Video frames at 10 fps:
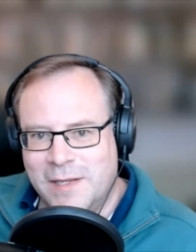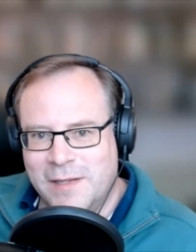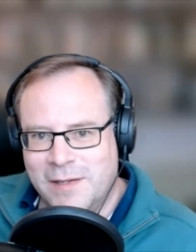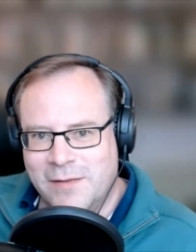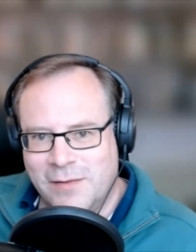
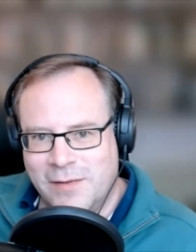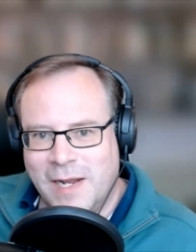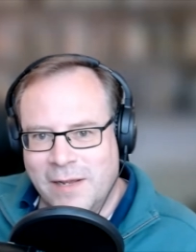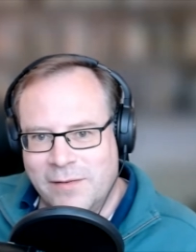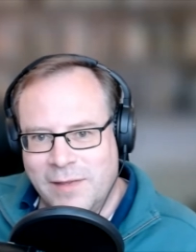This is the
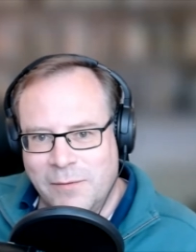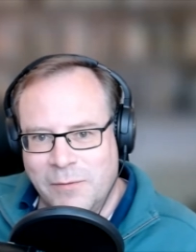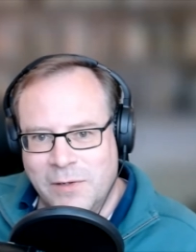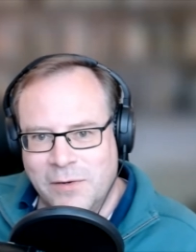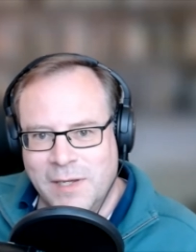next thing we're
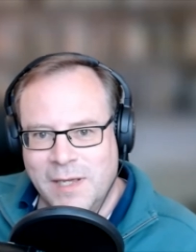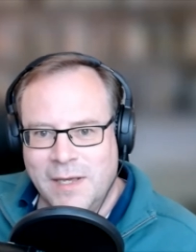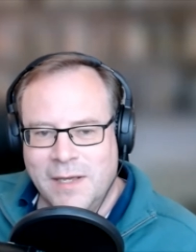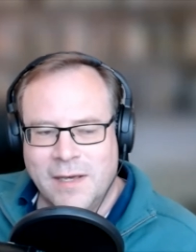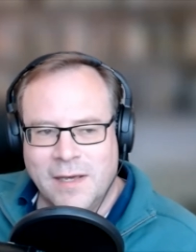doing,
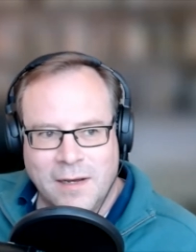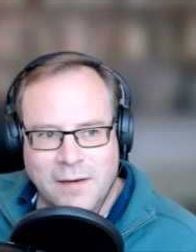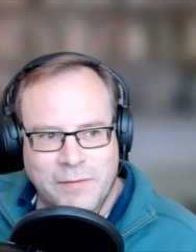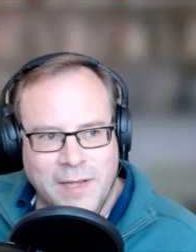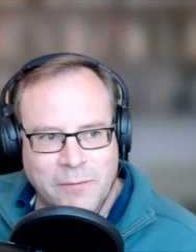and after that,